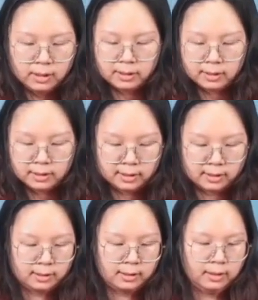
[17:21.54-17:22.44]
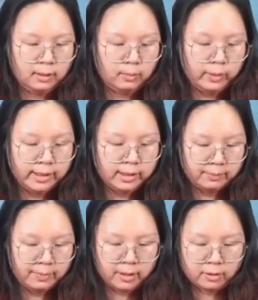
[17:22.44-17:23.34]
this is the waist
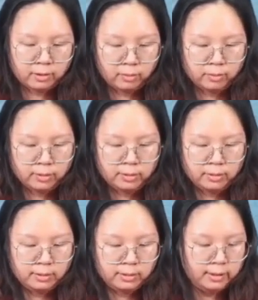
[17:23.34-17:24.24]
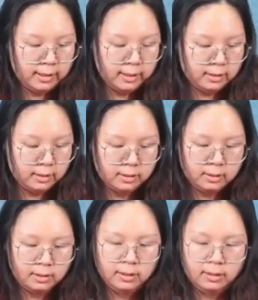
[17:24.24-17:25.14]
barcode. Yeah,
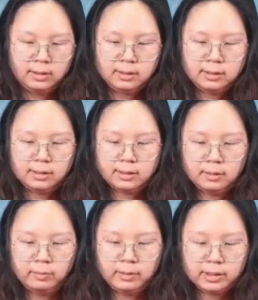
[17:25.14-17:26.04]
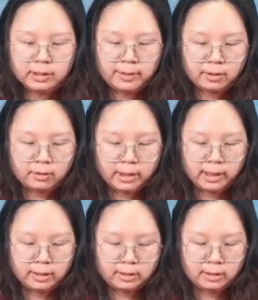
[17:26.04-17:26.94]
this is a waist barcode
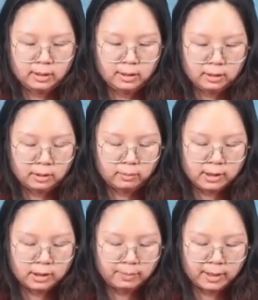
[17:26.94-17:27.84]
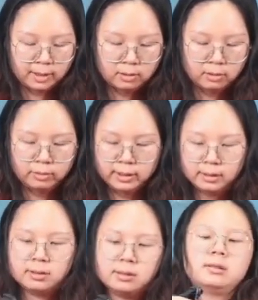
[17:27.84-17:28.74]
here. The waist barcode
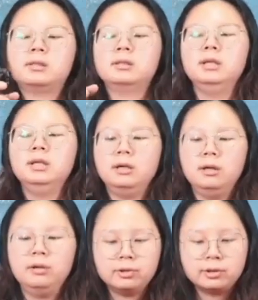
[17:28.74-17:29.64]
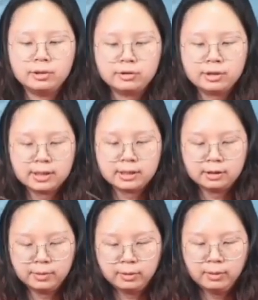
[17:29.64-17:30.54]
is uh, also
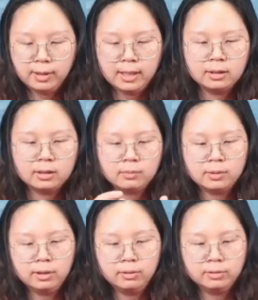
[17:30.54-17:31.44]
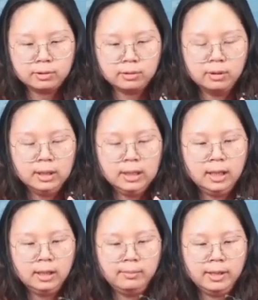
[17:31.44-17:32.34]
adjustable and we also
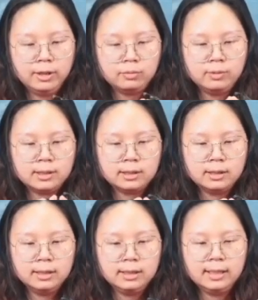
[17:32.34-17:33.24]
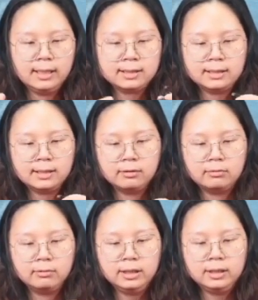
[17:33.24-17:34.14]
uh, match with an elastic
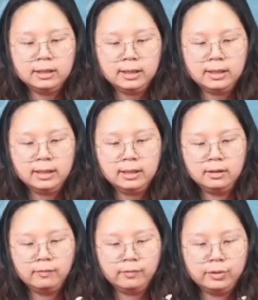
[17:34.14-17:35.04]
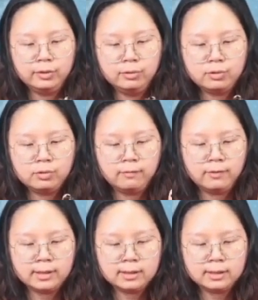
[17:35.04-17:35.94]
ring here for you to
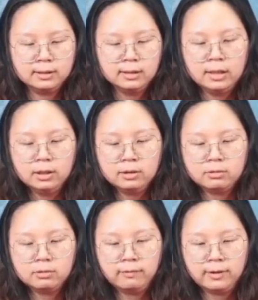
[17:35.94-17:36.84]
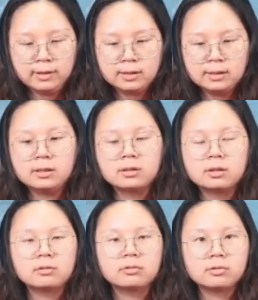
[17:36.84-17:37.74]
fasten to fasten this
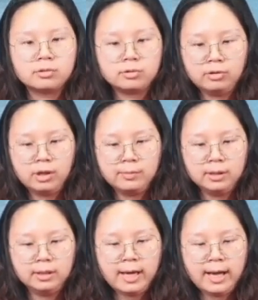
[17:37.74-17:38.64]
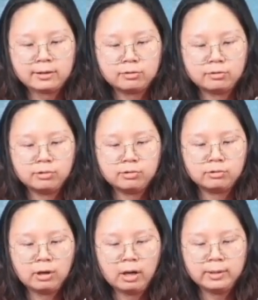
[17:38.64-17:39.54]
strap the extra
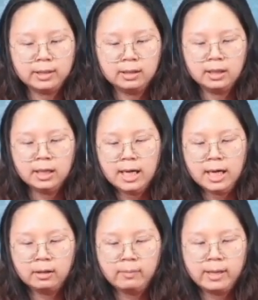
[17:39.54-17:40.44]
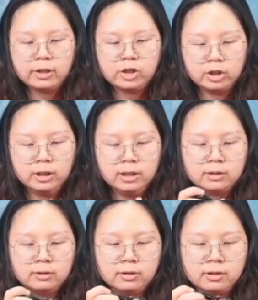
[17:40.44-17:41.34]
strap here and make sure it
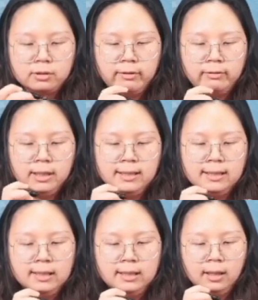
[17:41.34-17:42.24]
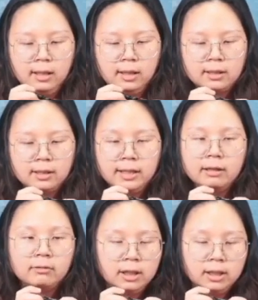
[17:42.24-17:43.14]
looks very uh,
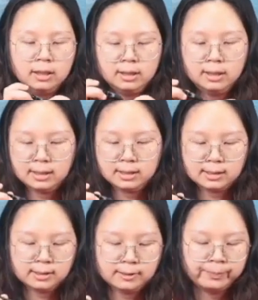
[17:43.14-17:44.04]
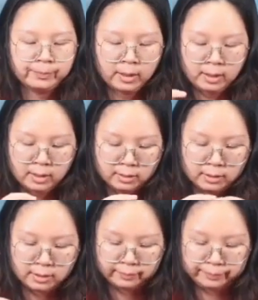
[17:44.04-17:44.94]
clearly yes
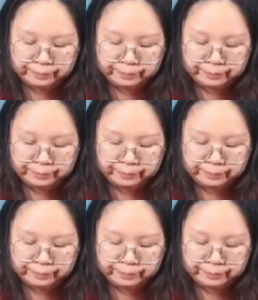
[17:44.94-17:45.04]
and uh,